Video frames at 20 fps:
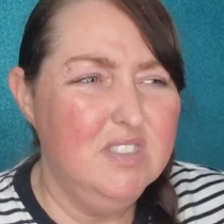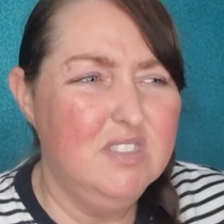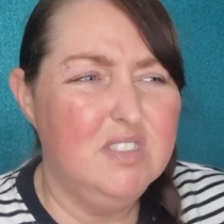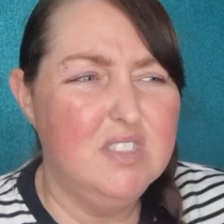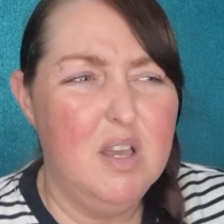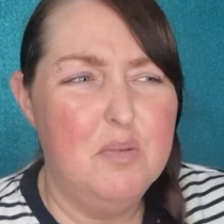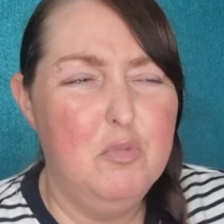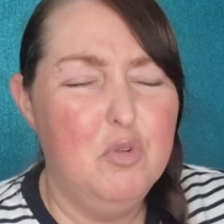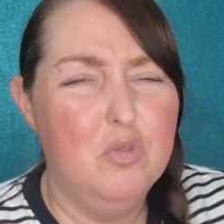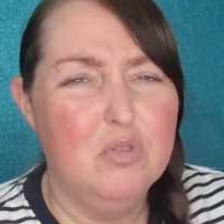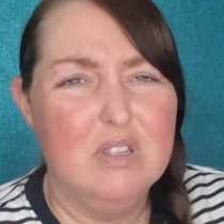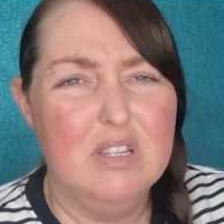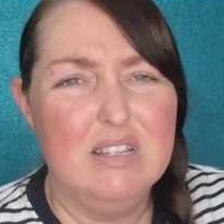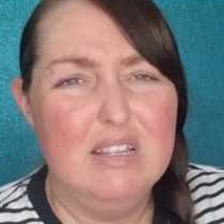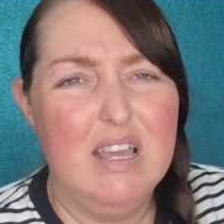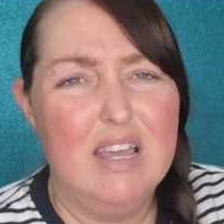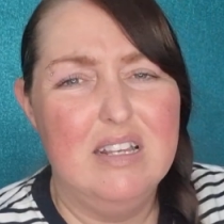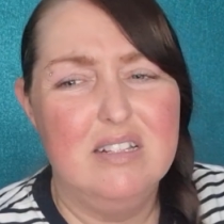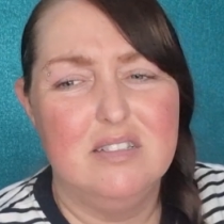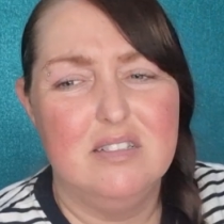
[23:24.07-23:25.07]
Some older
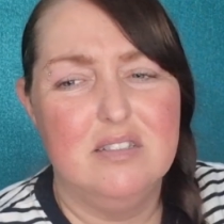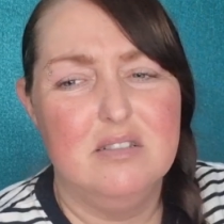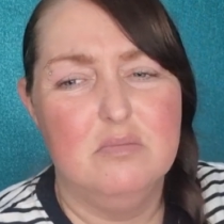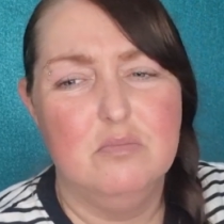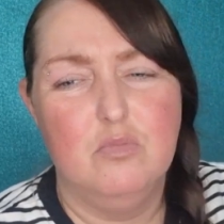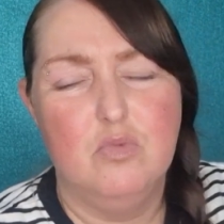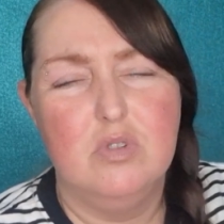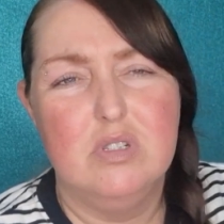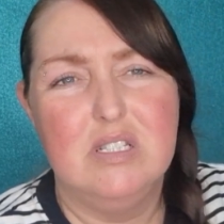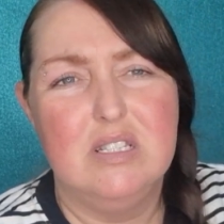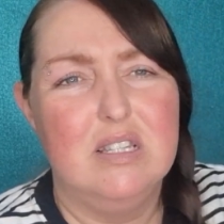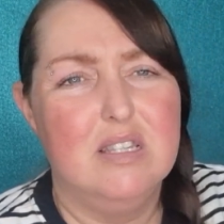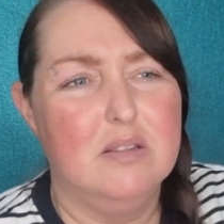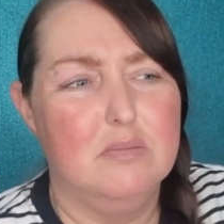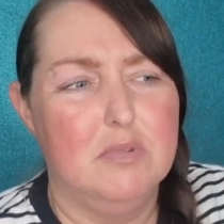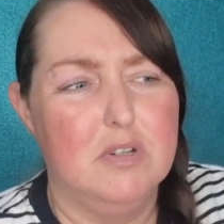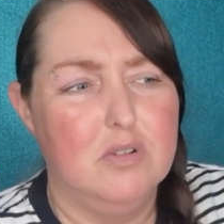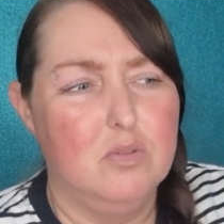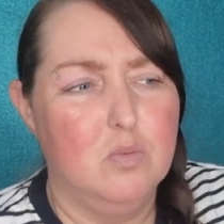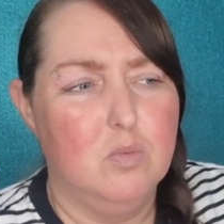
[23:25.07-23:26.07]
guys, most of
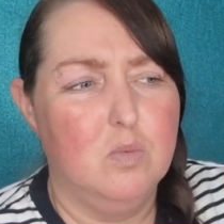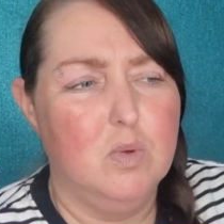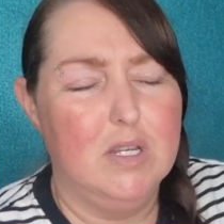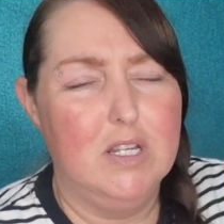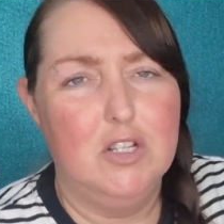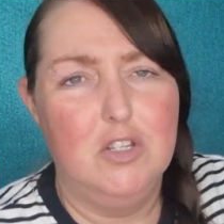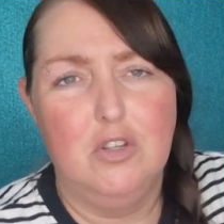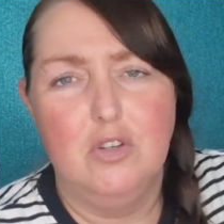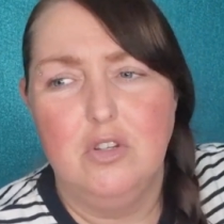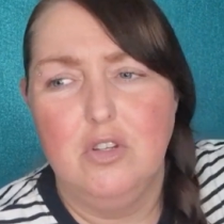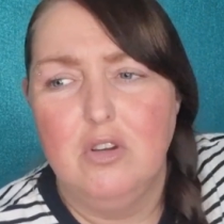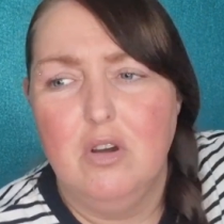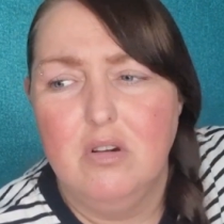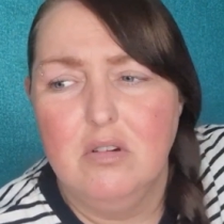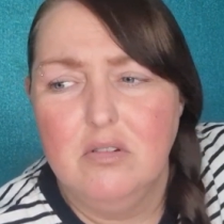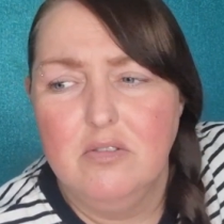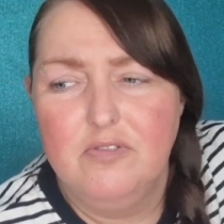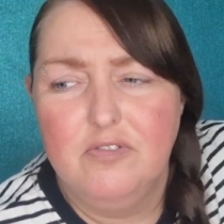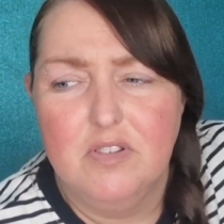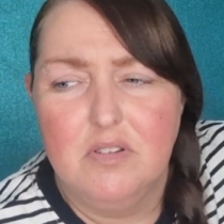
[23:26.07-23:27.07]
them are way too
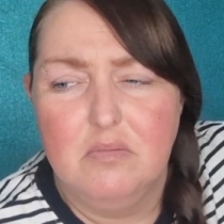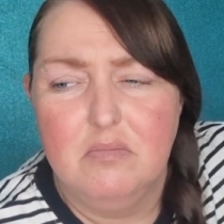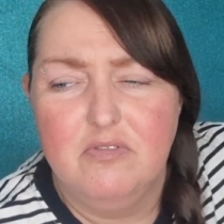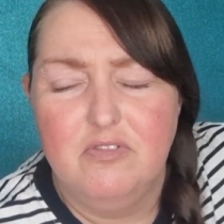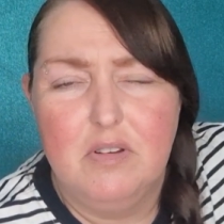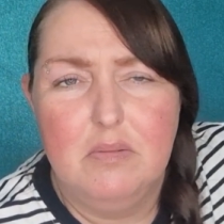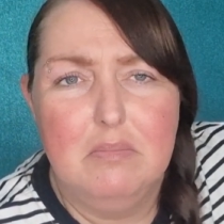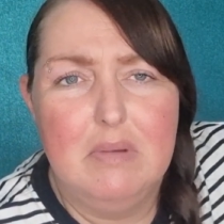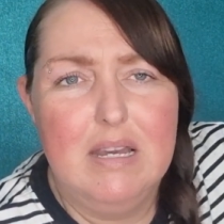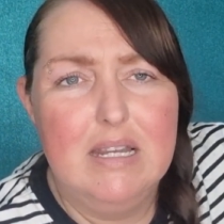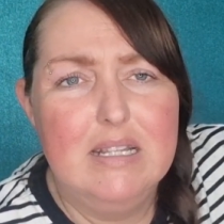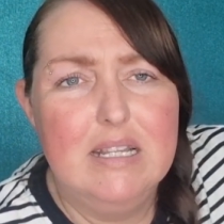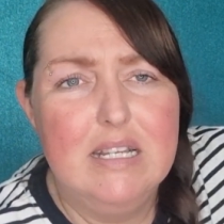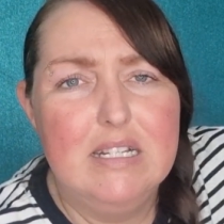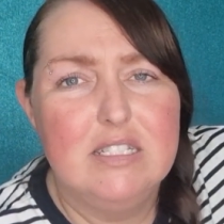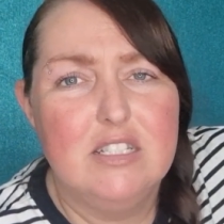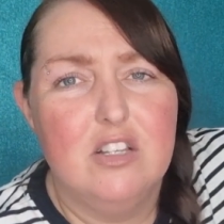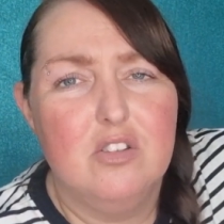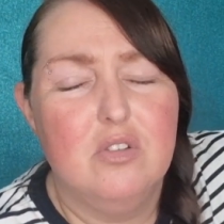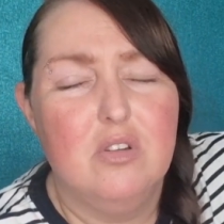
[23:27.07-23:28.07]
young for my
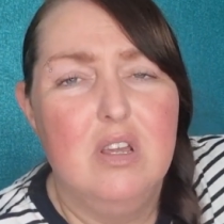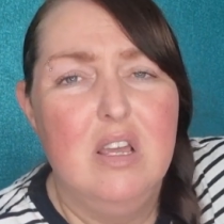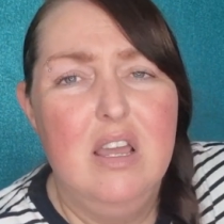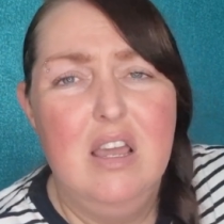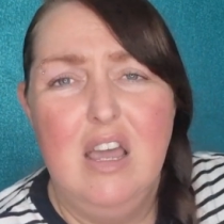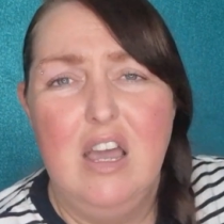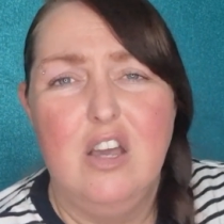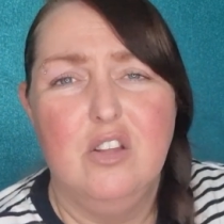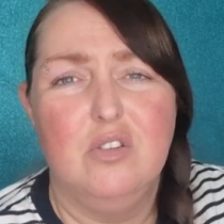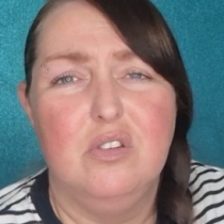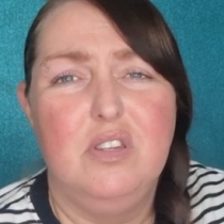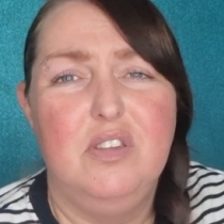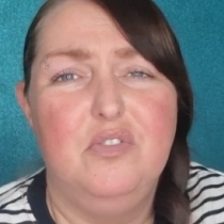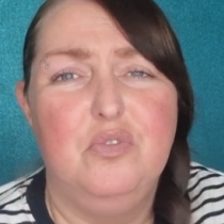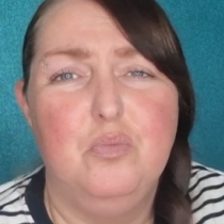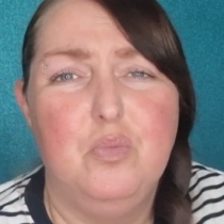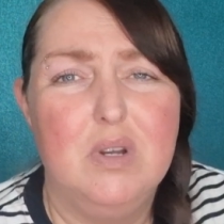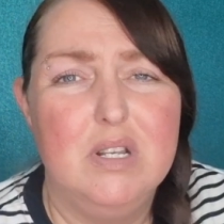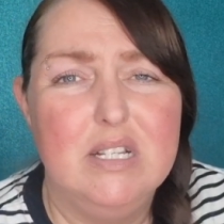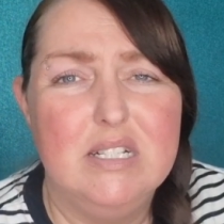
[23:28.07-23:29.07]
taste. I don't
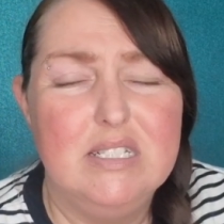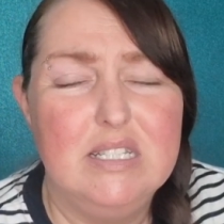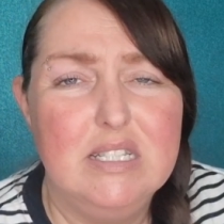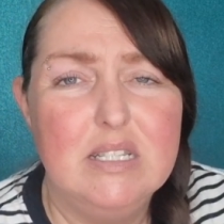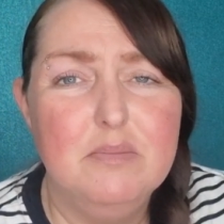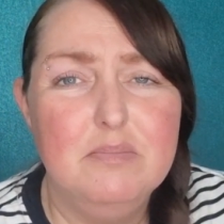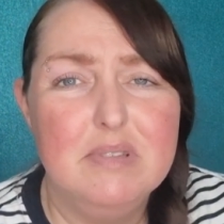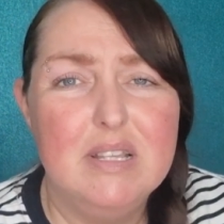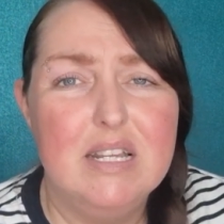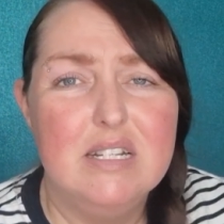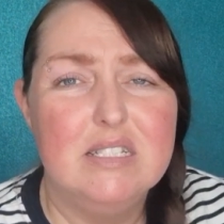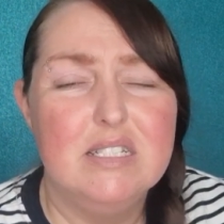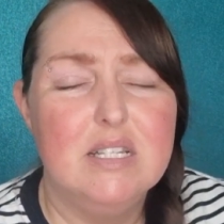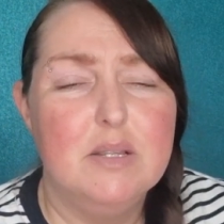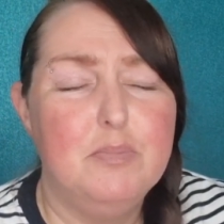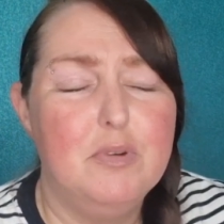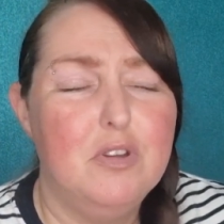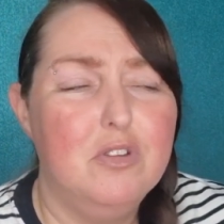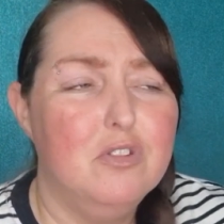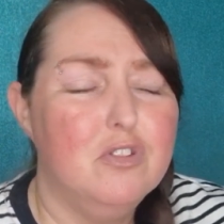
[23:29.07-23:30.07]
even want to see them
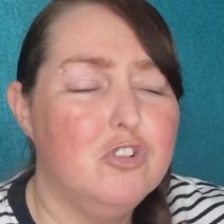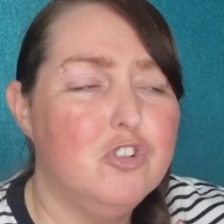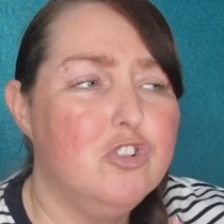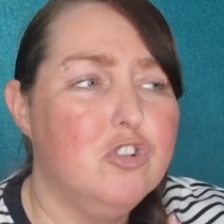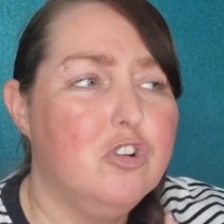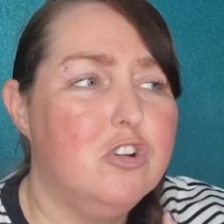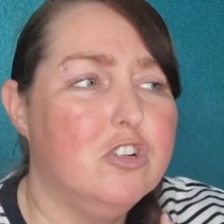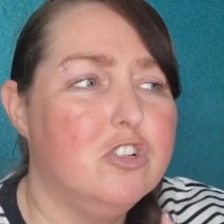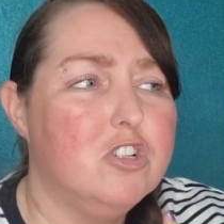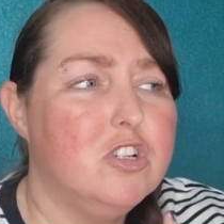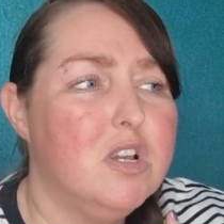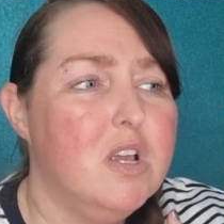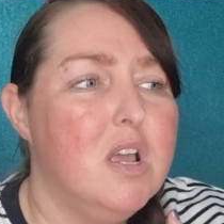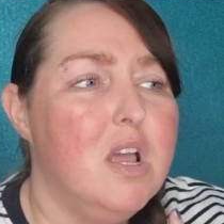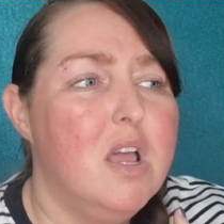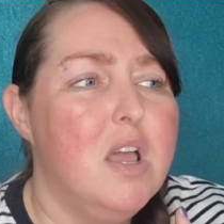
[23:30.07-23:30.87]
dancing about in their shorts.